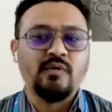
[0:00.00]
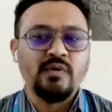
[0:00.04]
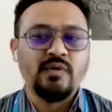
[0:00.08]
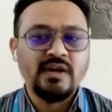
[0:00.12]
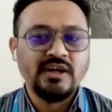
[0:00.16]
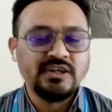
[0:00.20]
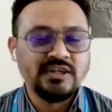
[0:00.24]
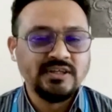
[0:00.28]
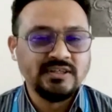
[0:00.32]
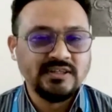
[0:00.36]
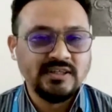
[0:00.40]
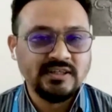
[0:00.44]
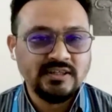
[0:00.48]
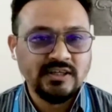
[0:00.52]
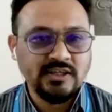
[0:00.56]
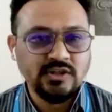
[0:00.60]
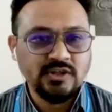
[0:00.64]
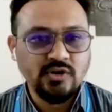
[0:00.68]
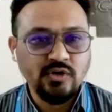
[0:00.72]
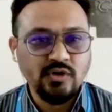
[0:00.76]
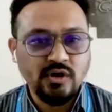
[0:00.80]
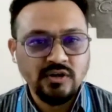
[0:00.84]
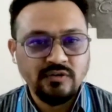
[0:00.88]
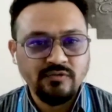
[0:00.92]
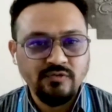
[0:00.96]
foundations such
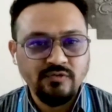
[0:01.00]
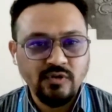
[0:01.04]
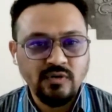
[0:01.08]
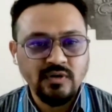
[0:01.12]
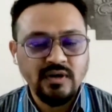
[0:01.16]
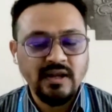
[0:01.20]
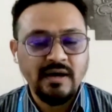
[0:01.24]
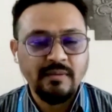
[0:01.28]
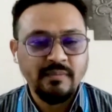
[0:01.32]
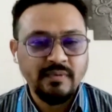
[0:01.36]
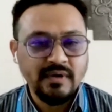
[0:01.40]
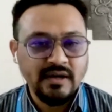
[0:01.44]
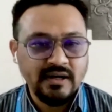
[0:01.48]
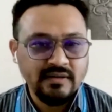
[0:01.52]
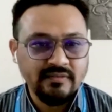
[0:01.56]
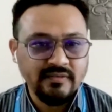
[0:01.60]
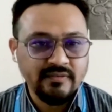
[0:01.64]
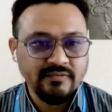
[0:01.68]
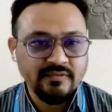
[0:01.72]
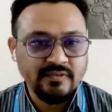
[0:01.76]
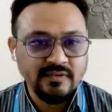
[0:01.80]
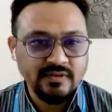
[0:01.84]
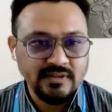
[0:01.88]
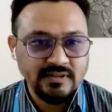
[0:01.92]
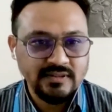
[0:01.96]
as yours for collaborative
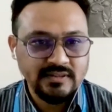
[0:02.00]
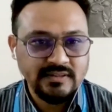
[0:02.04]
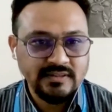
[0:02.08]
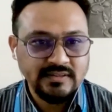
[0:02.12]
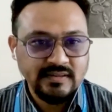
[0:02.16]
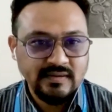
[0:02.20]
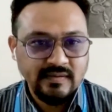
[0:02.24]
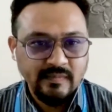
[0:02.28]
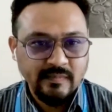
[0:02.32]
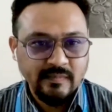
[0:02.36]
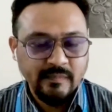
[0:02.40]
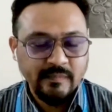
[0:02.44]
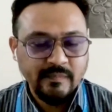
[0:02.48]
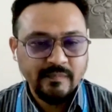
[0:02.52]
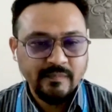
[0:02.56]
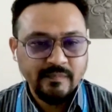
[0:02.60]
efforts?